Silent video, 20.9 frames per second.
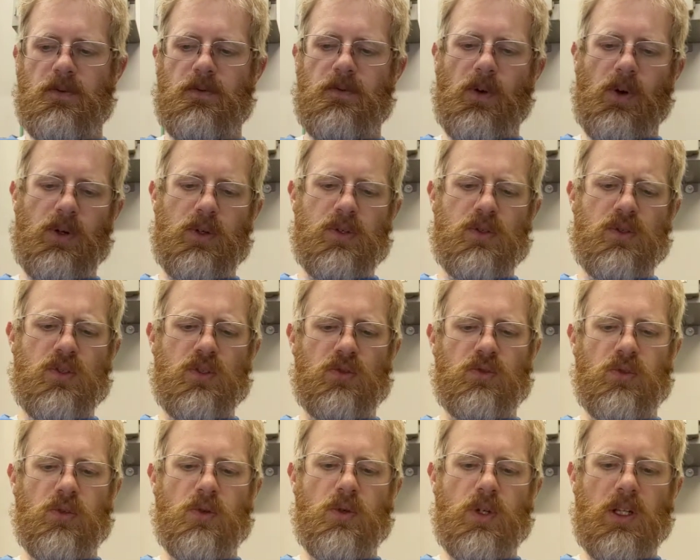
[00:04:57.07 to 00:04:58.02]
Ferns
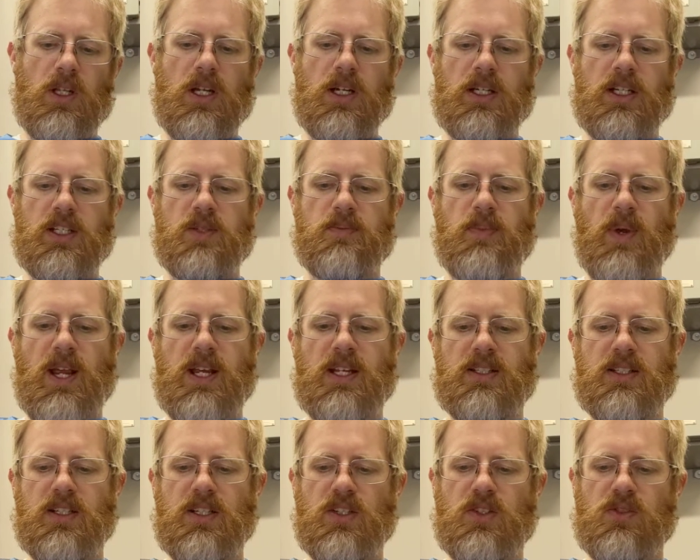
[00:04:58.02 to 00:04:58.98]
grew along its
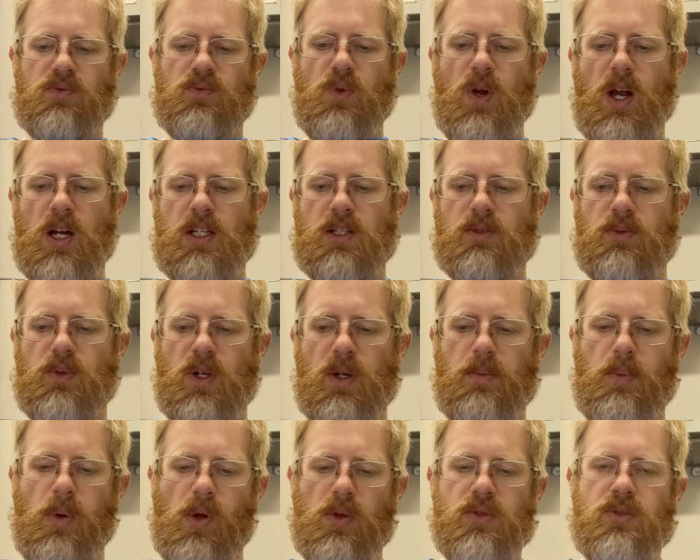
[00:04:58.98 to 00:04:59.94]
banks and its rocks were
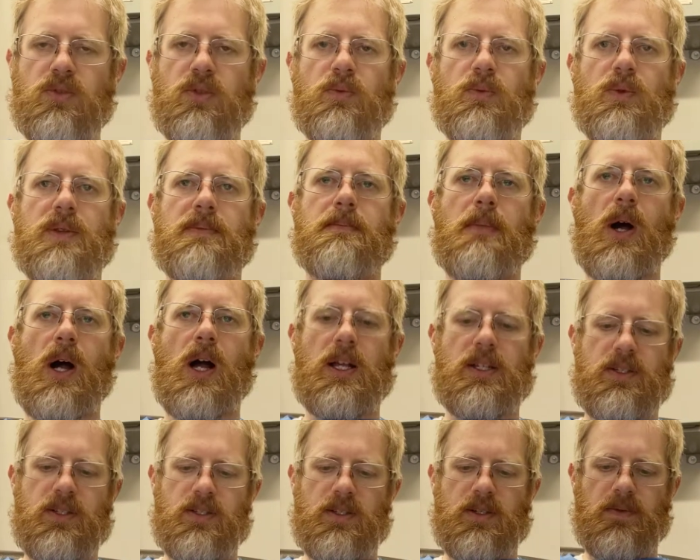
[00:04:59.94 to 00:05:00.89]
upholstered with
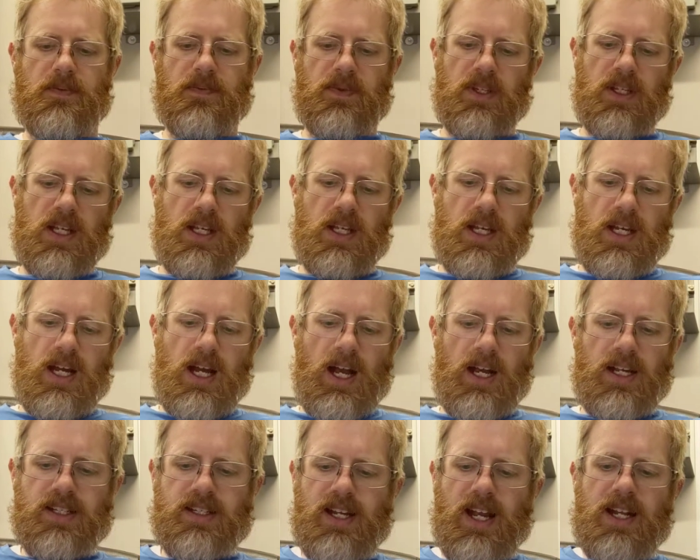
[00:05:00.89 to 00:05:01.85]
moss.
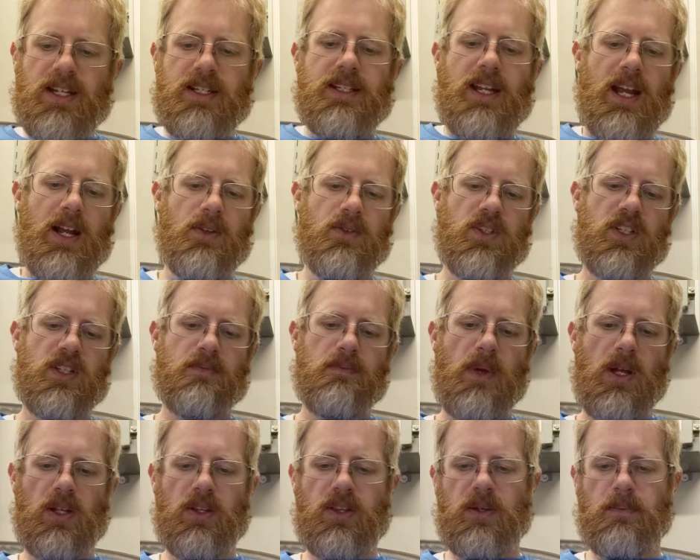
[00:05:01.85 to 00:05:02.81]
I sat down,
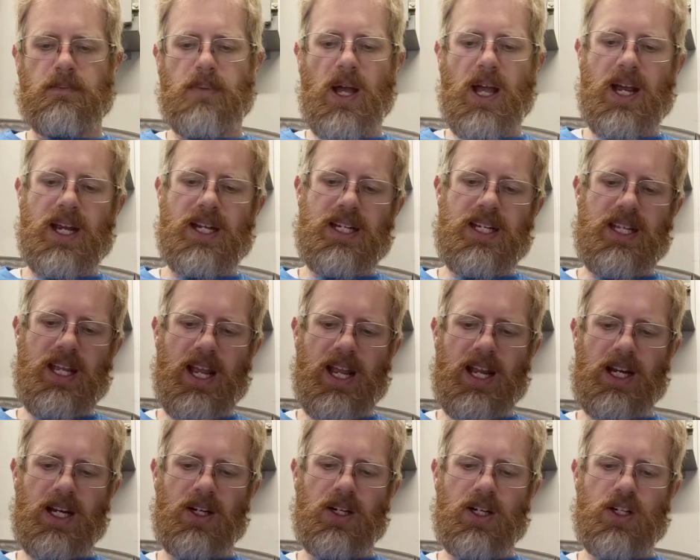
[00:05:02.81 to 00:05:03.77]
smelled the piney
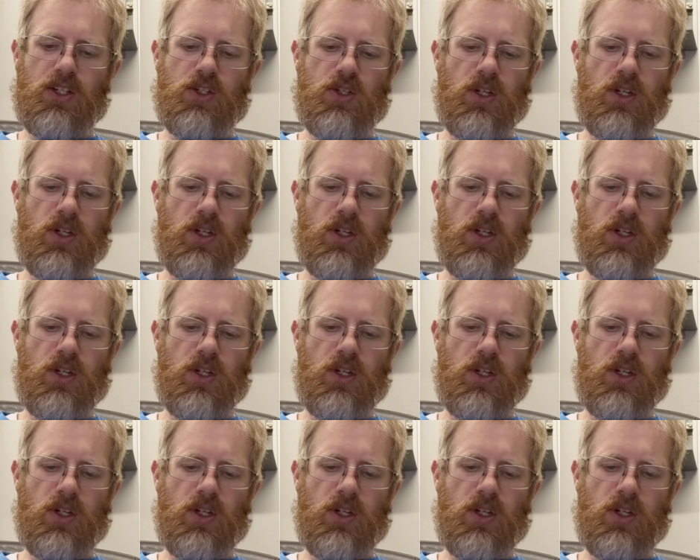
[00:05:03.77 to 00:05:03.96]
air, and